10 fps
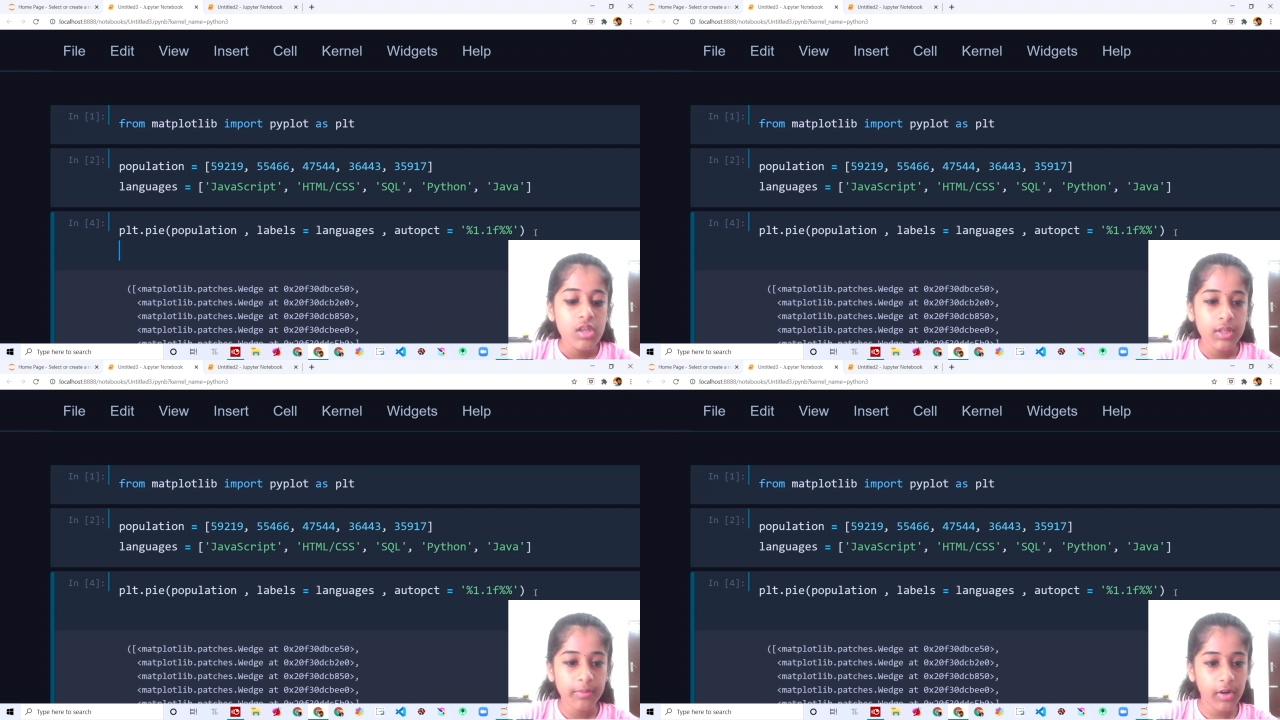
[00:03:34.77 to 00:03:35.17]

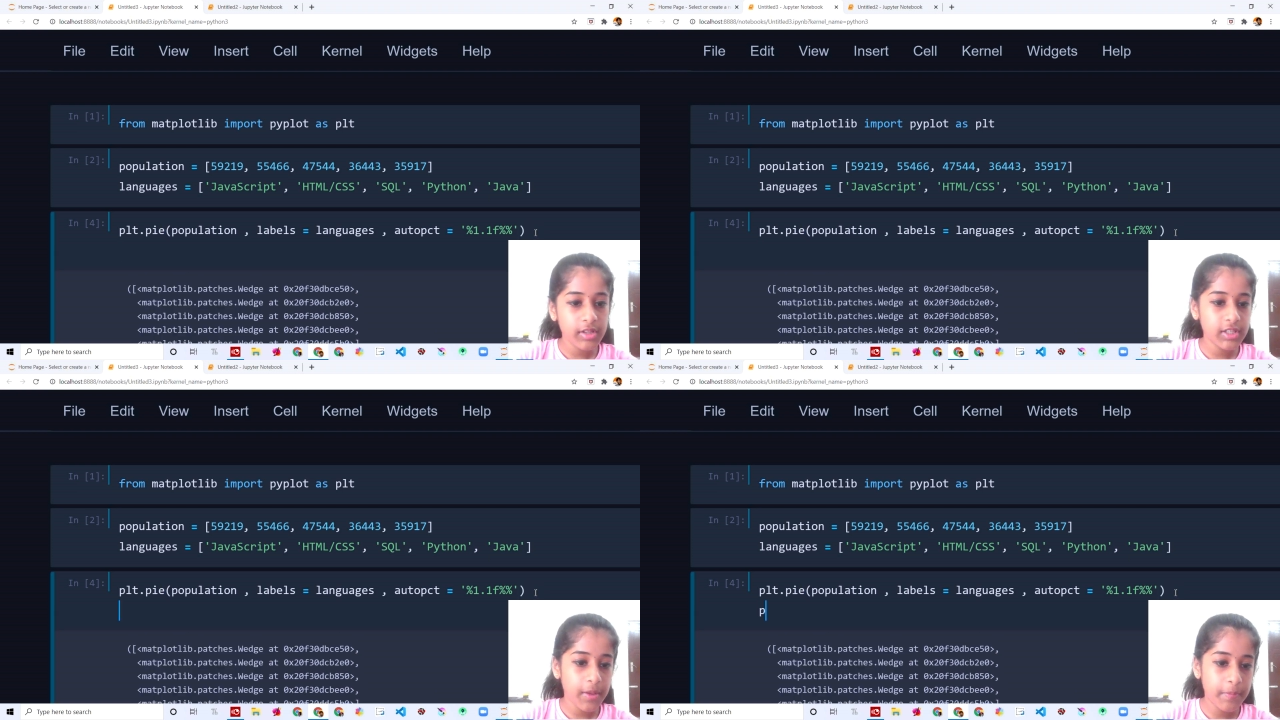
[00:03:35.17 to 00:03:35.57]
So I'm going
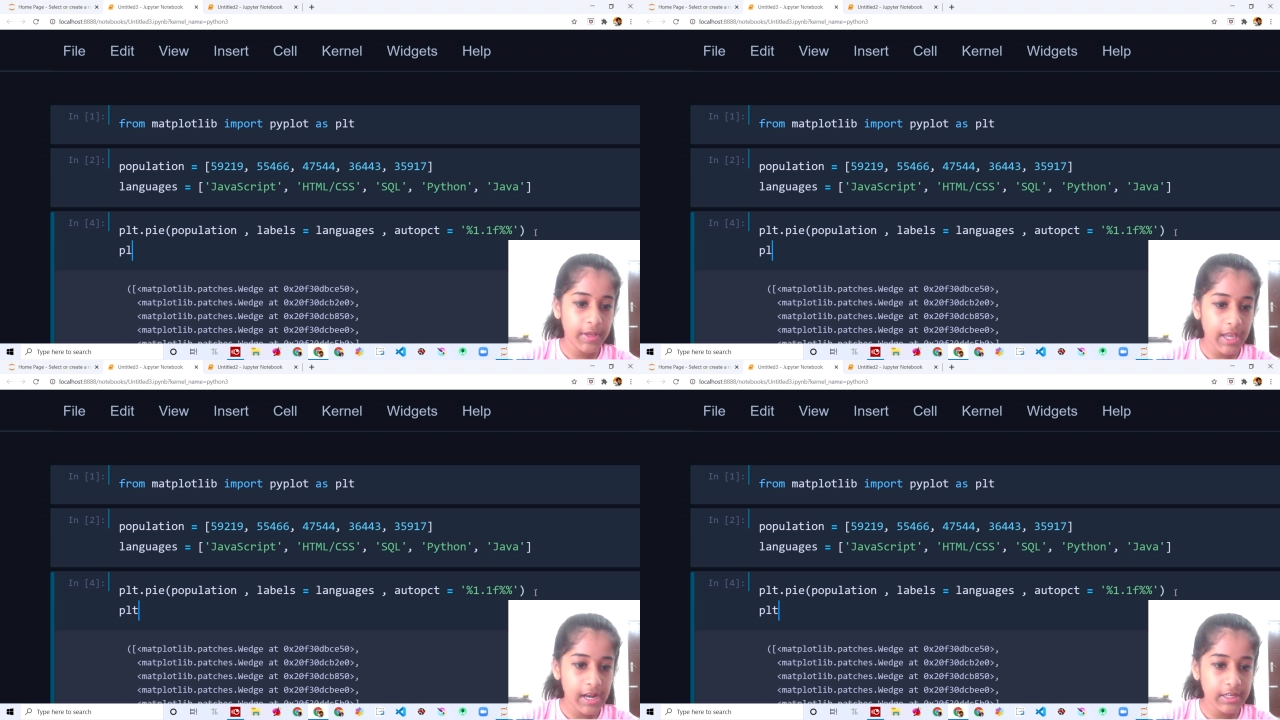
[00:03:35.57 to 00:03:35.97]
to say
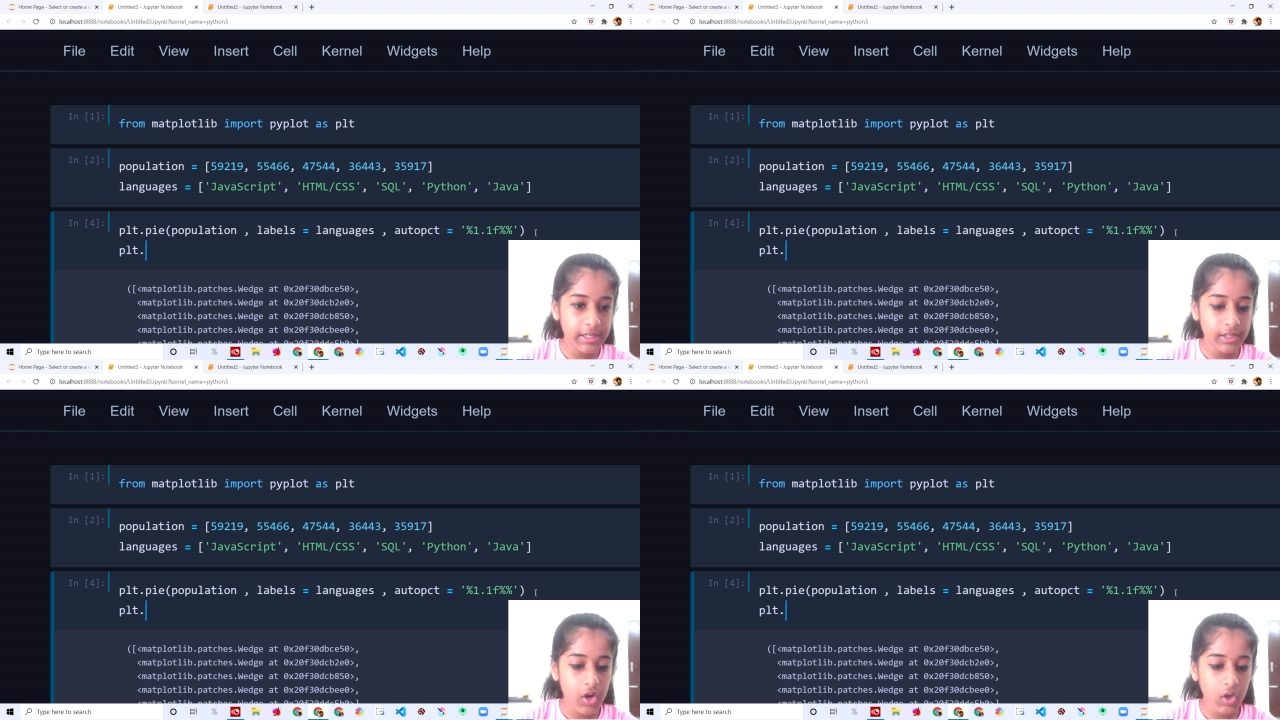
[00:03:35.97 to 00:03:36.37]

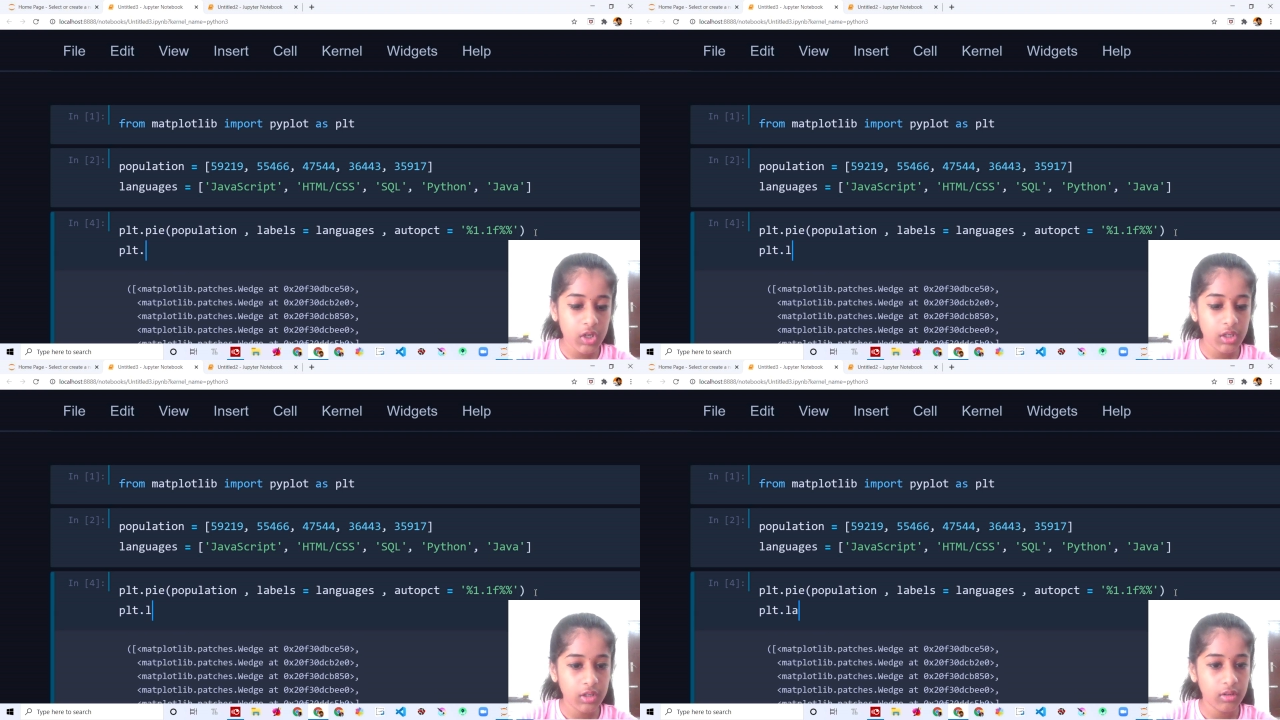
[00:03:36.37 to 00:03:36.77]
plt
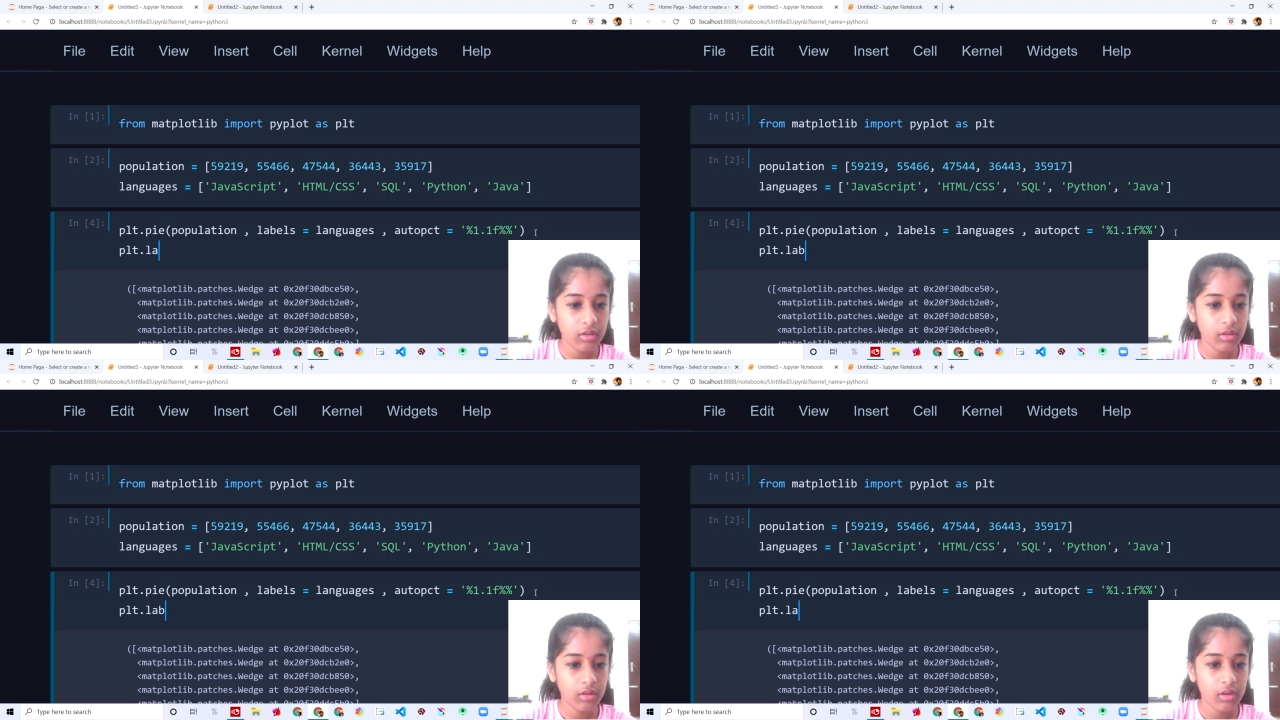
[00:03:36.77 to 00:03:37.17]
dot
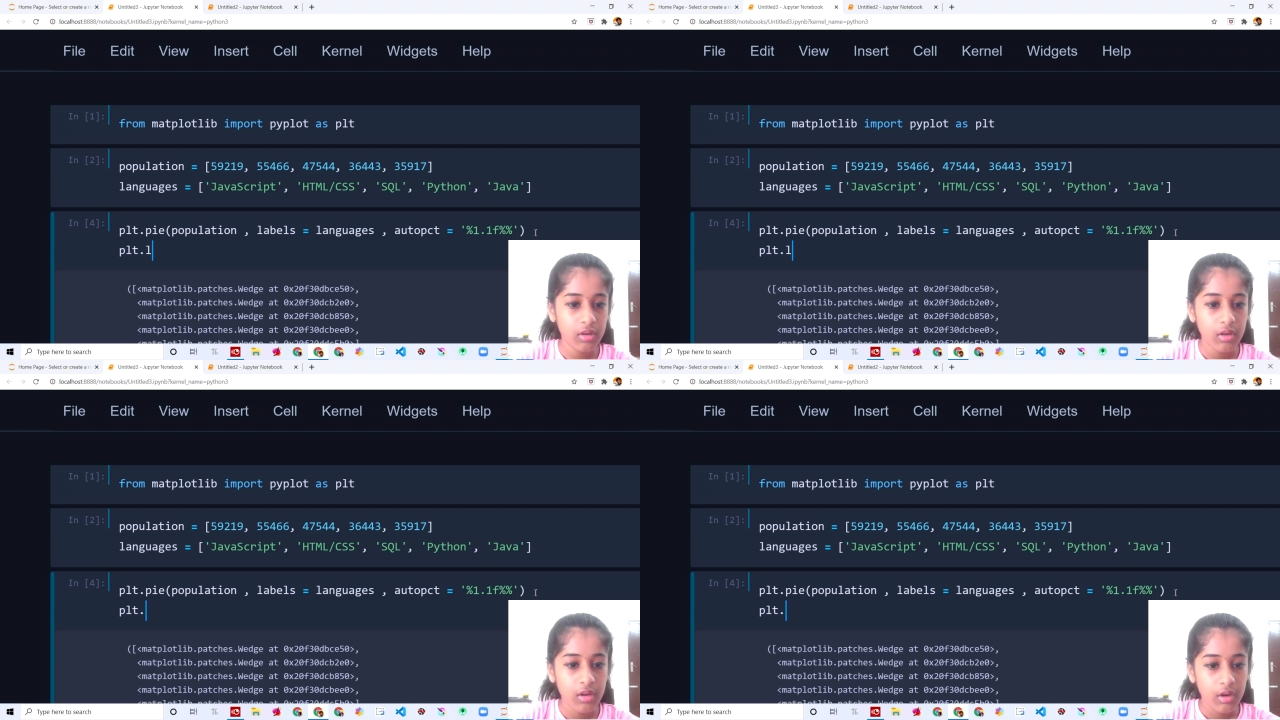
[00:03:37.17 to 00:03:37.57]

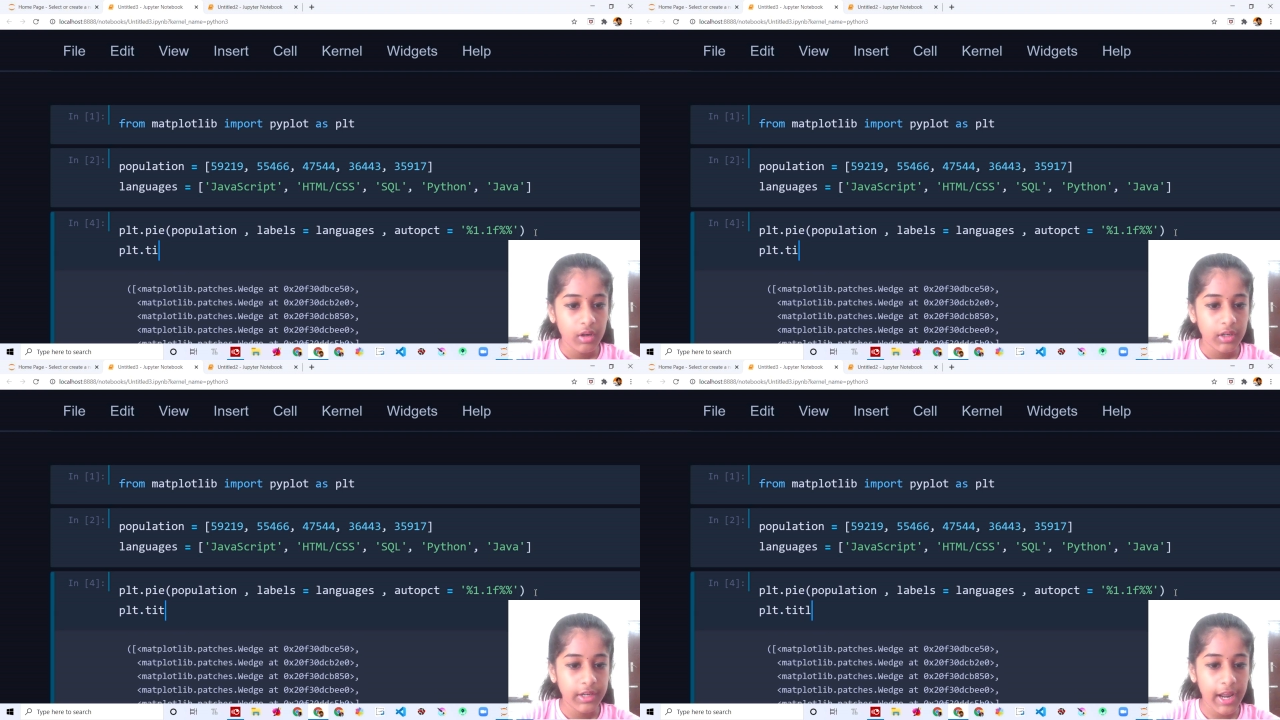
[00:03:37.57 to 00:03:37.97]

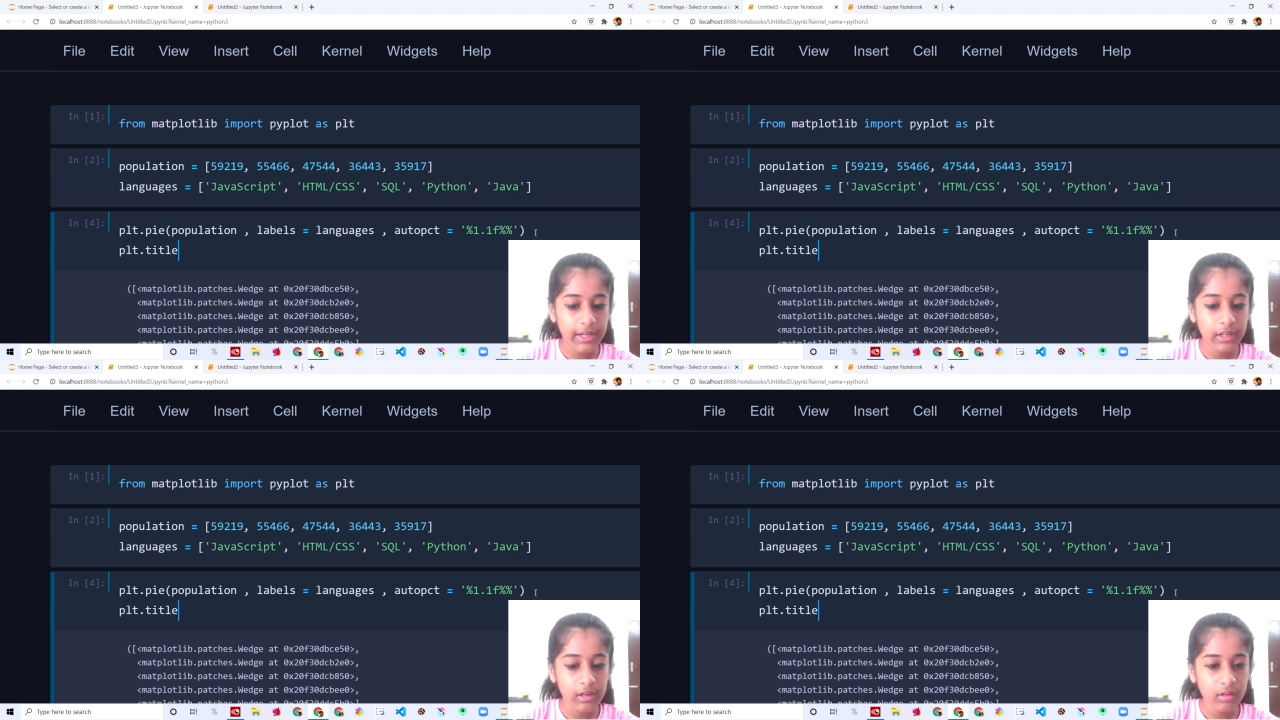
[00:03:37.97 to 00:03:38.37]

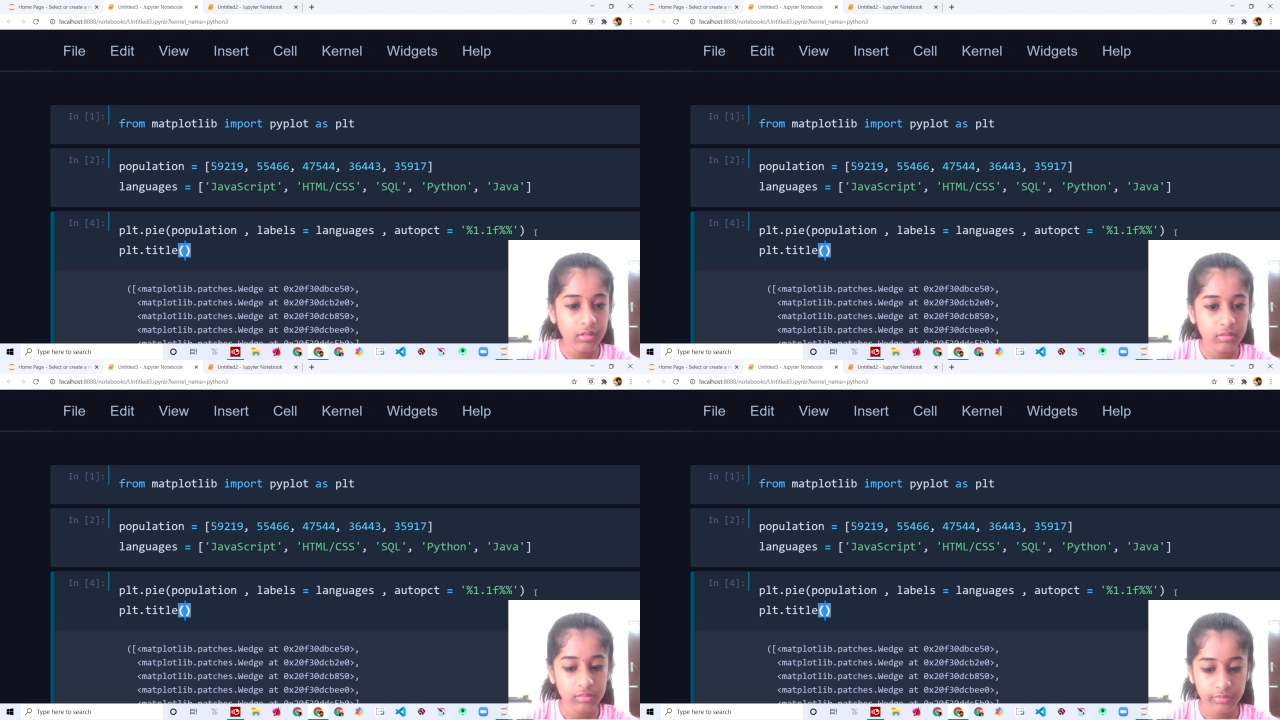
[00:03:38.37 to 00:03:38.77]
title.